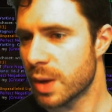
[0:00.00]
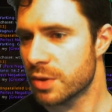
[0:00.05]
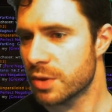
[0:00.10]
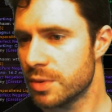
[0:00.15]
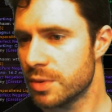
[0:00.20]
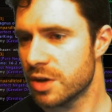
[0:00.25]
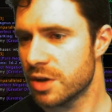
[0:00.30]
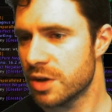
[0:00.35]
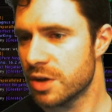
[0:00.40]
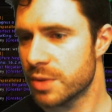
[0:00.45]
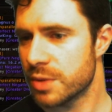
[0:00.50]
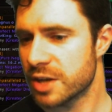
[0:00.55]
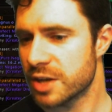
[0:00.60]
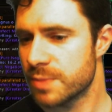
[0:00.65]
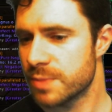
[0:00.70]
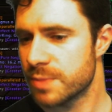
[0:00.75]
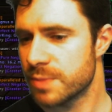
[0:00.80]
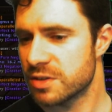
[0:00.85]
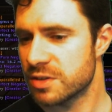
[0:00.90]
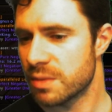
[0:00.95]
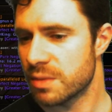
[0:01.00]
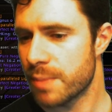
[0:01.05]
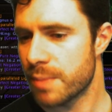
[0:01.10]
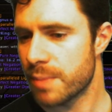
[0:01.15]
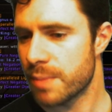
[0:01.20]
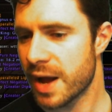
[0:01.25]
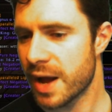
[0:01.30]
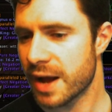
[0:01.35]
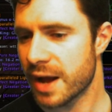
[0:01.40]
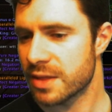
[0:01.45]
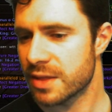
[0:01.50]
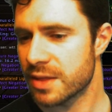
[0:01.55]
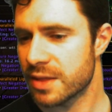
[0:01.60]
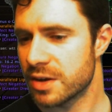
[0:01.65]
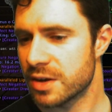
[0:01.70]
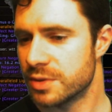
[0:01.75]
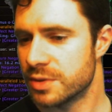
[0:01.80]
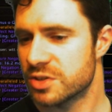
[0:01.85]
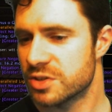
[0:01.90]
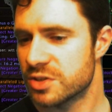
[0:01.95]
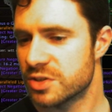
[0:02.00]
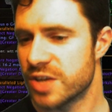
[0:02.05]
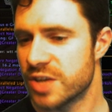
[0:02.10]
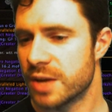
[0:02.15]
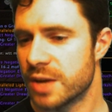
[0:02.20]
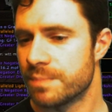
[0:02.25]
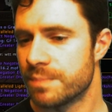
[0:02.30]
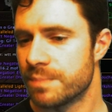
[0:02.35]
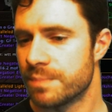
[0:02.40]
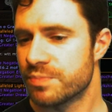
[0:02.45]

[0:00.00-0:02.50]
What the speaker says: I'm go with Aspect of the Pack there instead.